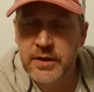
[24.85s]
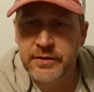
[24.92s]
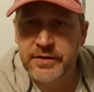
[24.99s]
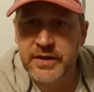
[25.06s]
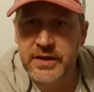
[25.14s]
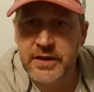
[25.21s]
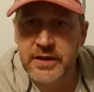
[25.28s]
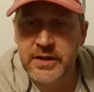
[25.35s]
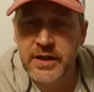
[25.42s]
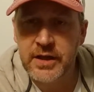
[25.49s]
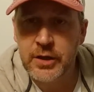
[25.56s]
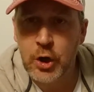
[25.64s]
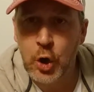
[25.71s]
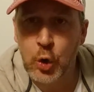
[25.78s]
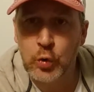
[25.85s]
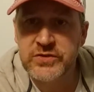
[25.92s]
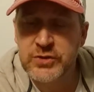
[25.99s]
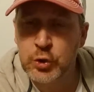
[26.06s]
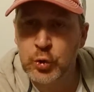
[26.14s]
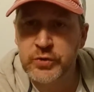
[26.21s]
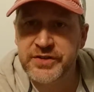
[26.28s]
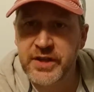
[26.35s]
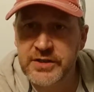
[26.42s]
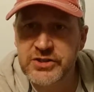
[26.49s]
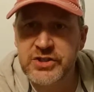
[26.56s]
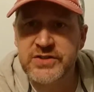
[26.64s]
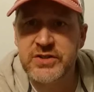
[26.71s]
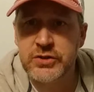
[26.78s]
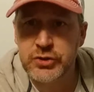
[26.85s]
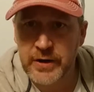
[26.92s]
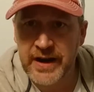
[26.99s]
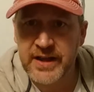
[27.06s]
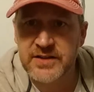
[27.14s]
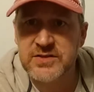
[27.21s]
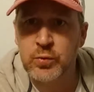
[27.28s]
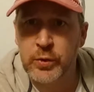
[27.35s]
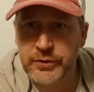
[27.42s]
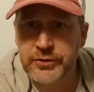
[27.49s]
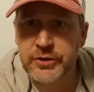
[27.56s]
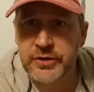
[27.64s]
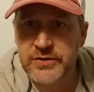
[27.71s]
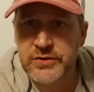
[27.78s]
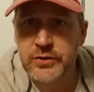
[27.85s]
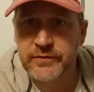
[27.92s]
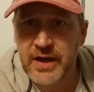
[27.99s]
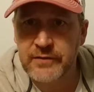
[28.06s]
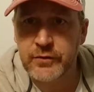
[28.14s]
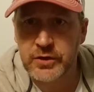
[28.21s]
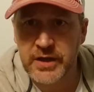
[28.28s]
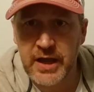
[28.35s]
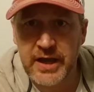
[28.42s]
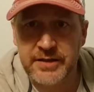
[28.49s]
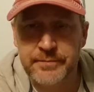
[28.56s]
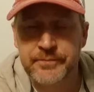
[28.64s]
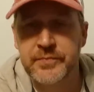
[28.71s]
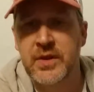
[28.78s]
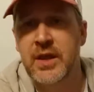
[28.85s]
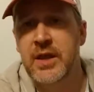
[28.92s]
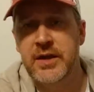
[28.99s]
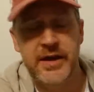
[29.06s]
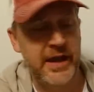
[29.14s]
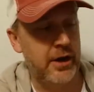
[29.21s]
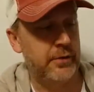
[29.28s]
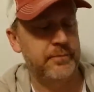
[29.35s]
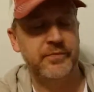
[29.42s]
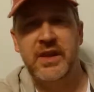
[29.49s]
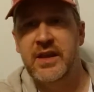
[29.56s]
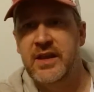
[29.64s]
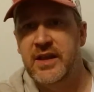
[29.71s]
the Old School Dungeons & Dragons Wilderness Survival Guide. Now,